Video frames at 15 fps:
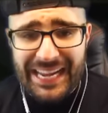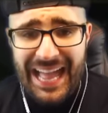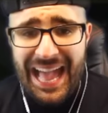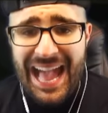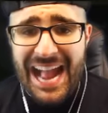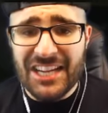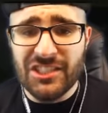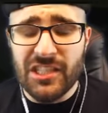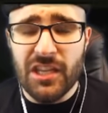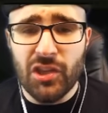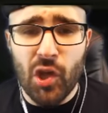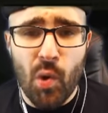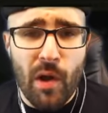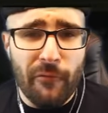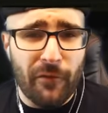and I actually
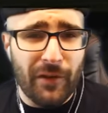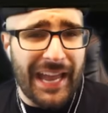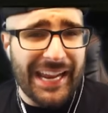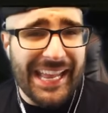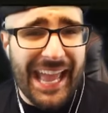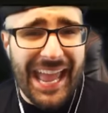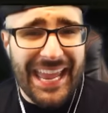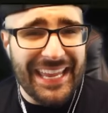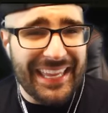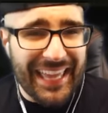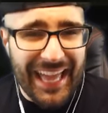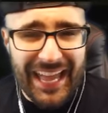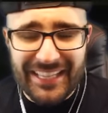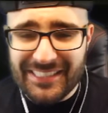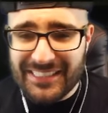do it for like eight
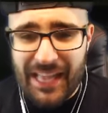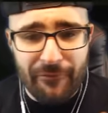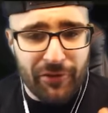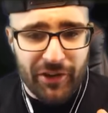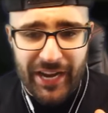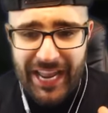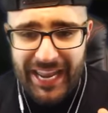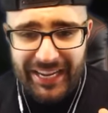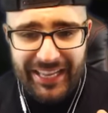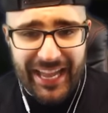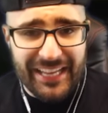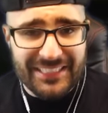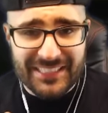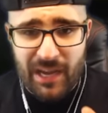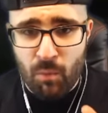K, seven or eight
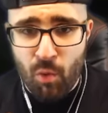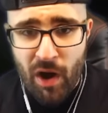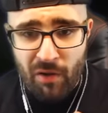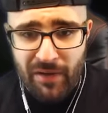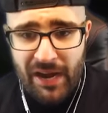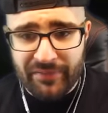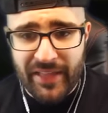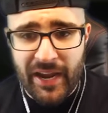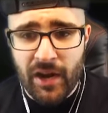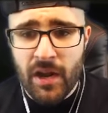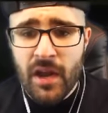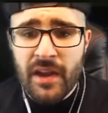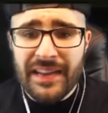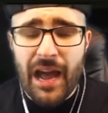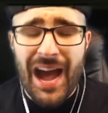K, somewhere around there.
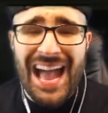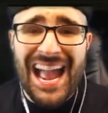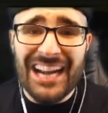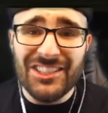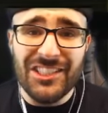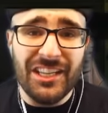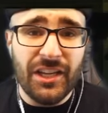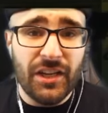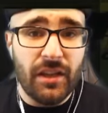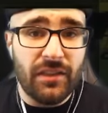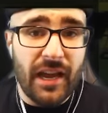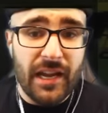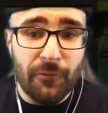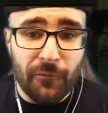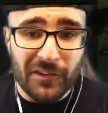Now, I actually could have
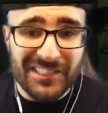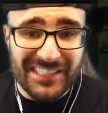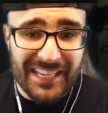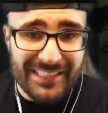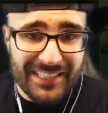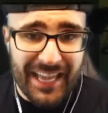done it for six